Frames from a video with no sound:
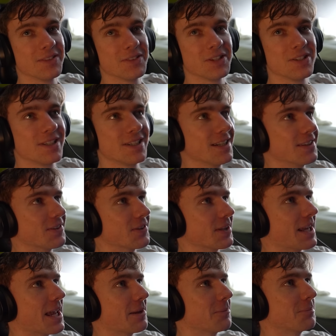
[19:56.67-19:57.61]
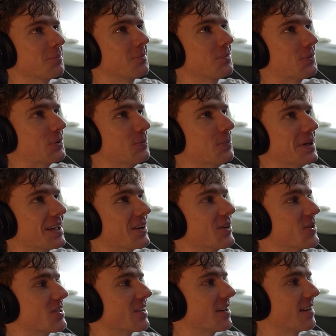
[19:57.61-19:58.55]
anti-cheat on the game would be a
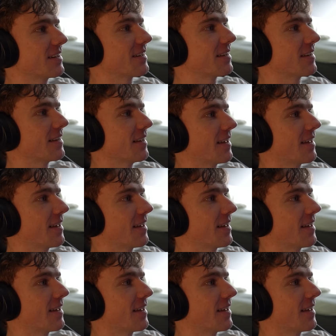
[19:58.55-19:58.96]
good start.